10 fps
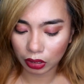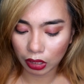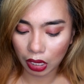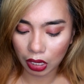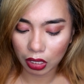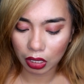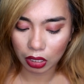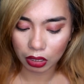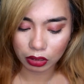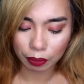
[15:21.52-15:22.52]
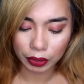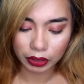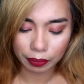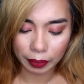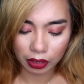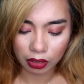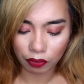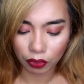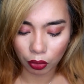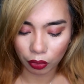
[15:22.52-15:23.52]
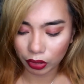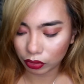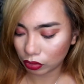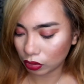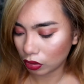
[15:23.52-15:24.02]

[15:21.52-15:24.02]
na sa perspective ko is